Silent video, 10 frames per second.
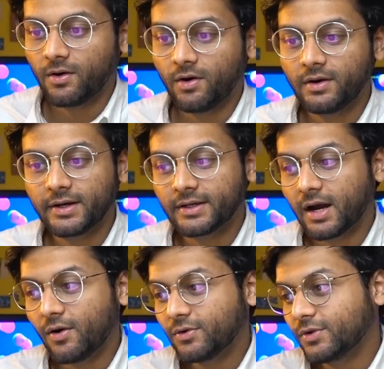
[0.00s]
Alright,
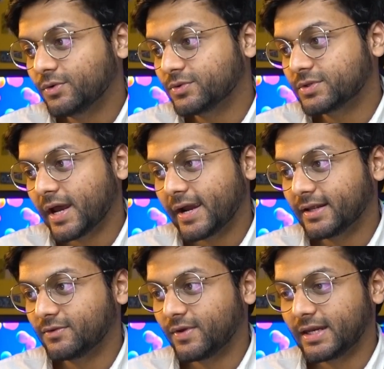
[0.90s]
how to use DAD
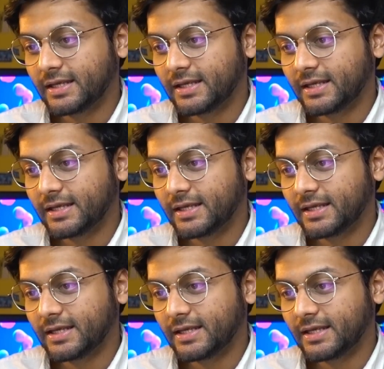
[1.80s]
is very